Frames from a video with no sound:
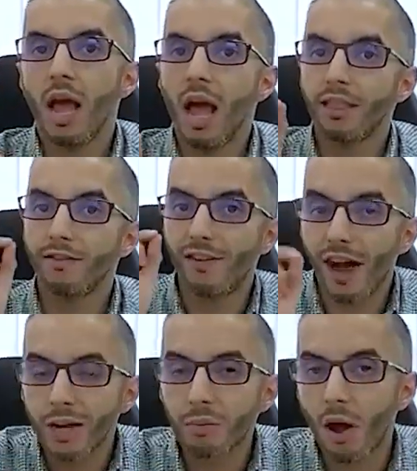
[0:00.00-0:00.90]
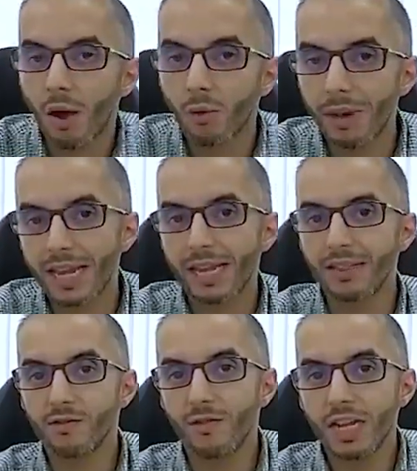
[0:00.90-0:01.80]
And the final part I will make in
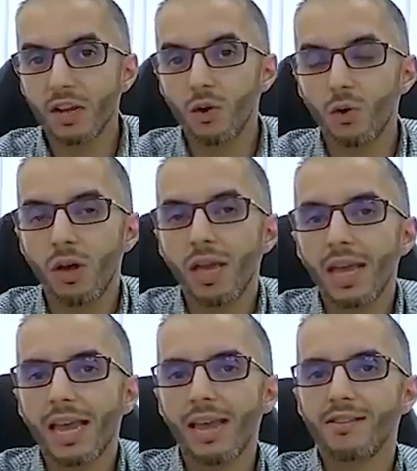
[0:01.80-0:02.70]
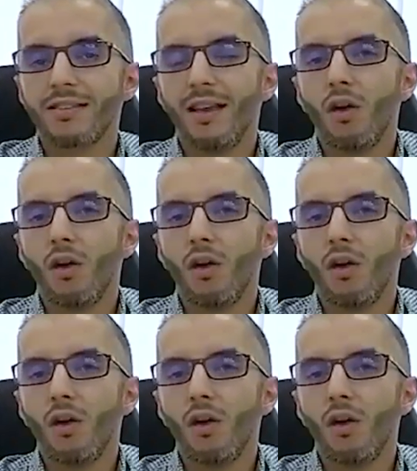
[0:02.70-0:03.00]
this video is,